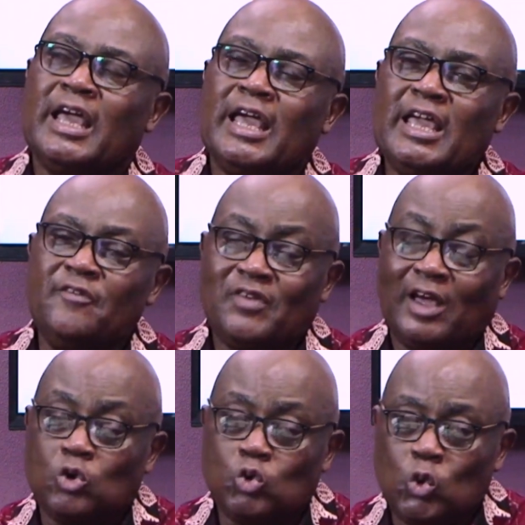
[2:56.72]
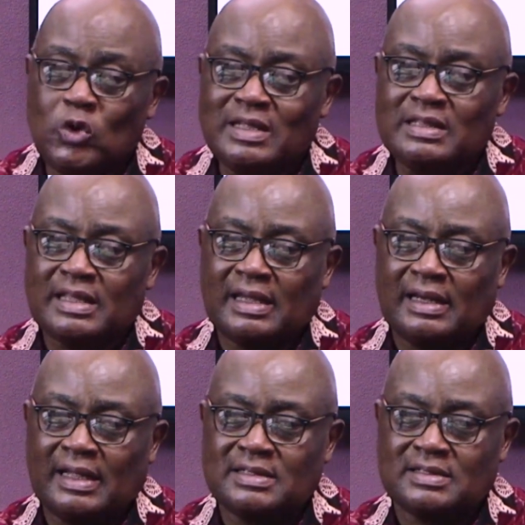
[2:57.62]
if you are doing the
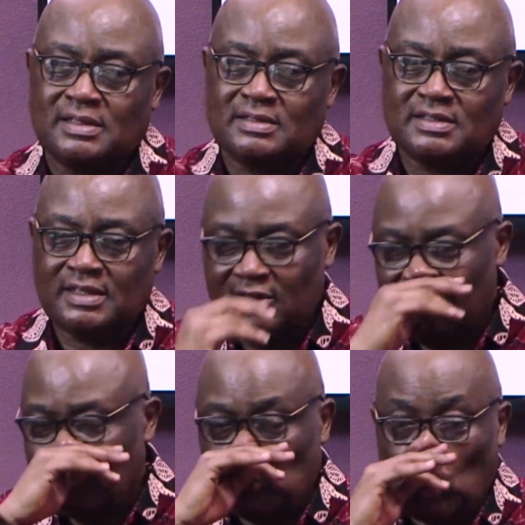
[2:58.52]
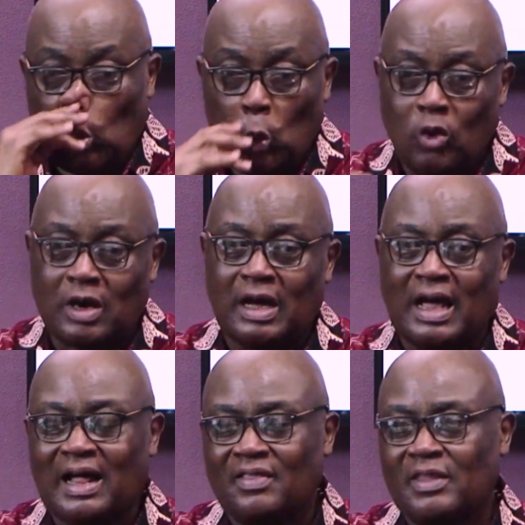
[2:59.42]
elections, if you look
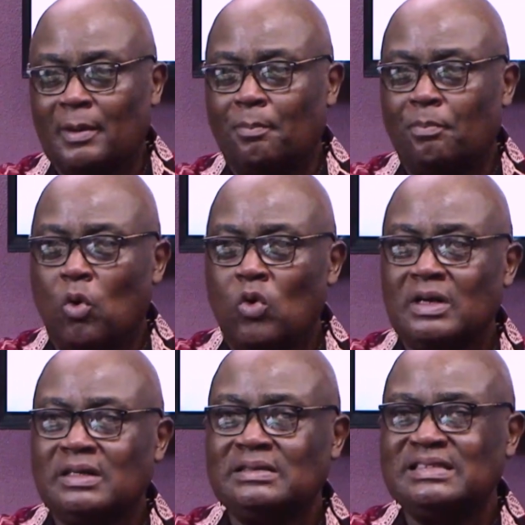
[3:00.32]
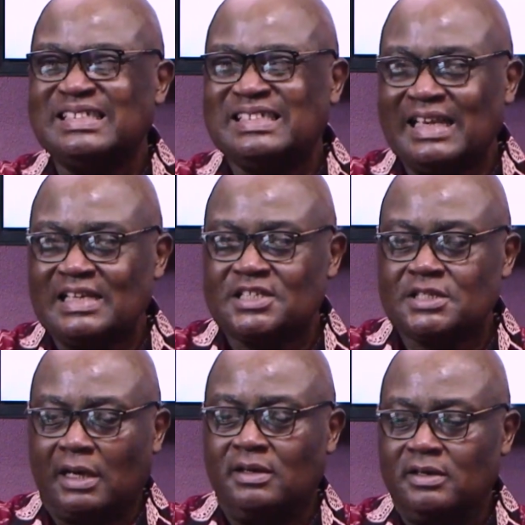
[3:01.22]
at the polling
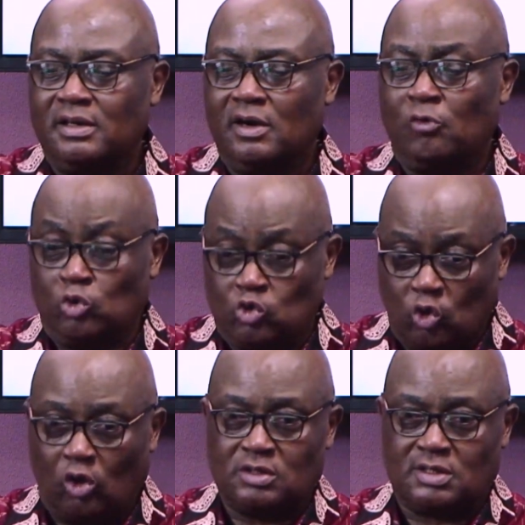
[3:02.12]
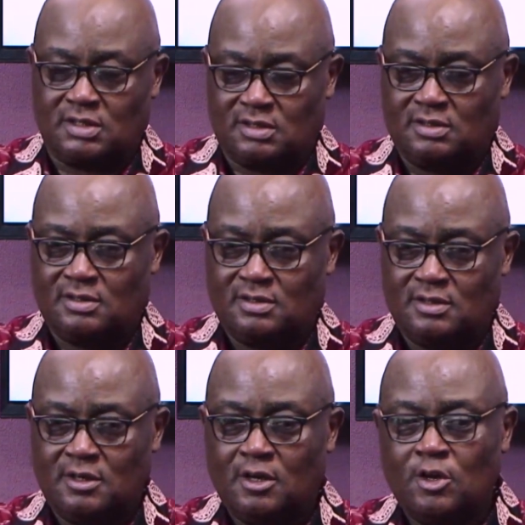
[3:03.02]
station results,
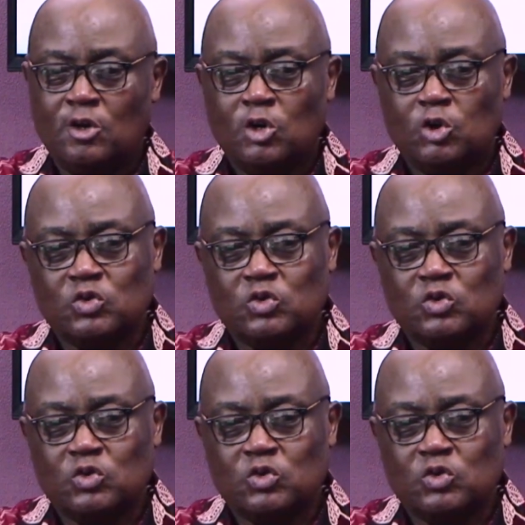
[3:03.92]
you